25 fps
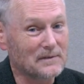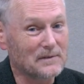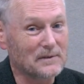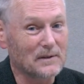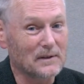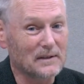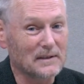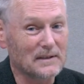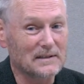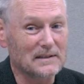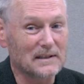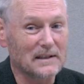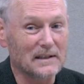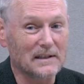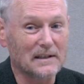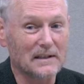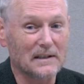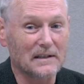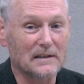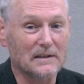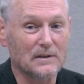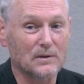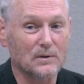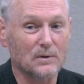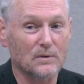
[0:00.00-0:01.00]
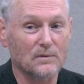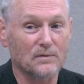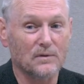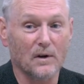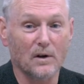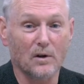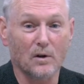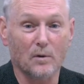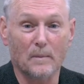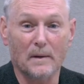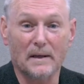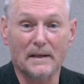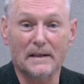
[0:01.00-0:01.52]
So I decided to
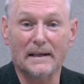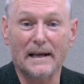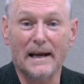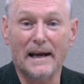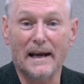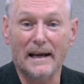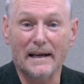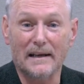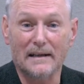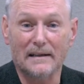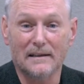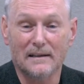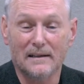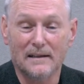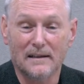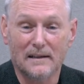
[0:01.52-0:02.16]
follow my dad